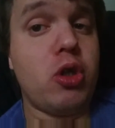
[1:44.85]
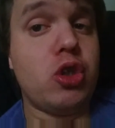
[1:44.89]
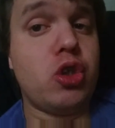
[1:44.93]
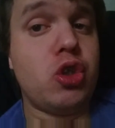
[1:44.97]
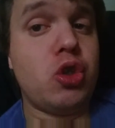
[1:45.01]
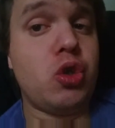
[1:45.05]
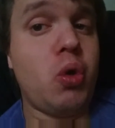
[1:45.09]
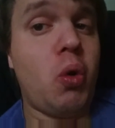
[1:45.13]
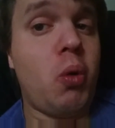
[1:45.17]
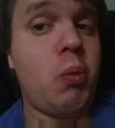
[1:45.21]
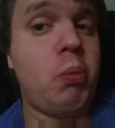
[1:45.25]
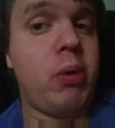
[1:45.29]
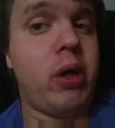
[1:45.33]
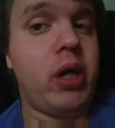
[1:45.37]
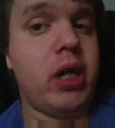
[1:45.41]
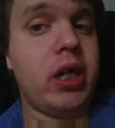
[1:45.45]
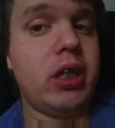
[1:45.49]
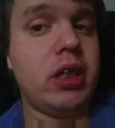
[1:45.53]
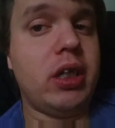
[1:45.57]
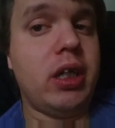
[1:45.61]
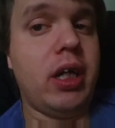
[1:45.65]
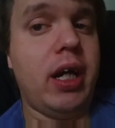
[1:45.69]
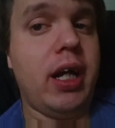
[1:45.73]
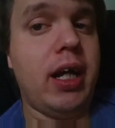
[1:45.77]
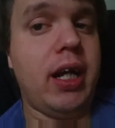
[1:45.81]
so
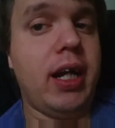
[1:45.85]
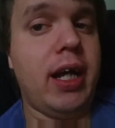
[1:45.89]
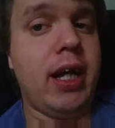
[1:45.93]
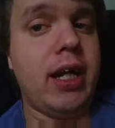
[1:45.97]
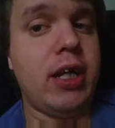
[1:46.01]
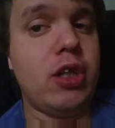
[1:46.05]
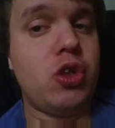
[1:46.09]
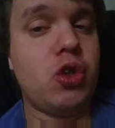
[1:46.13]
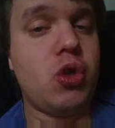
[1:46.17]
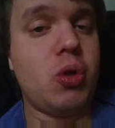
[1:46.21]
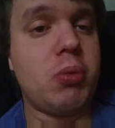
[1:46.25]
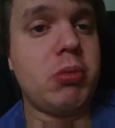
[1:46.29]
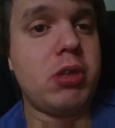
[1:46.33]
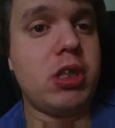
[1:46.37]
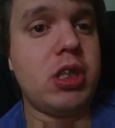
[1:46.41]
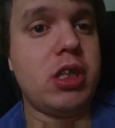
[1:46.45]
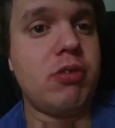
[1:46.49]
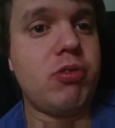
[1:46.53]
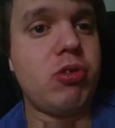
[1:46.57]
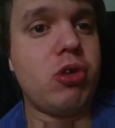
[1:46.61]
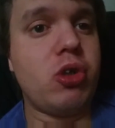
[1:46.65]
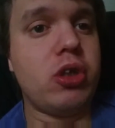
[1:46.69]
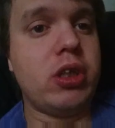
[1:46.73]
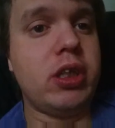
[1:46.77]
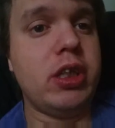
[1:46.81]
much and I had so much
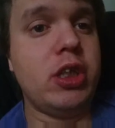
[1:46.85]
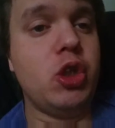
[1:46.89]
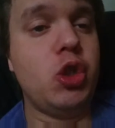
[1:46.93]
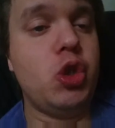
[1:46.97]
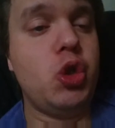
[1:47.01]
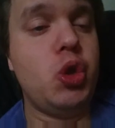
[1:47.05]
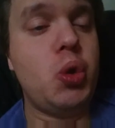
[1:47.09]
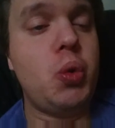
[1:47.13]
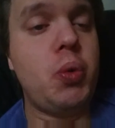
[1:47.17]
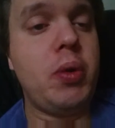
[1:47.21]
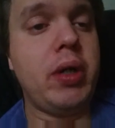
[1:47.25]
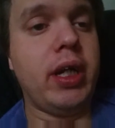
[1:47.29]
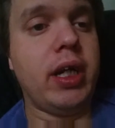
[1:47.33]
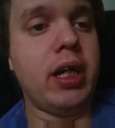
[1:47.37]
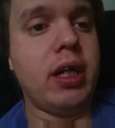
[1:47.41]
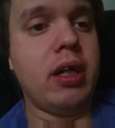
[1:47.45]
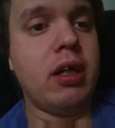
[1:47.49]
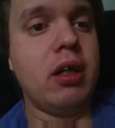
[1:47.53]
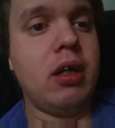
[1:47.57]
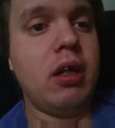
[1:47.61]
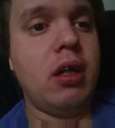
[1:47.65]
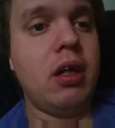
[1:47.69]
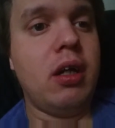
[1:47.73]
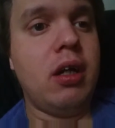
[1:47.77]
difficulty doing it.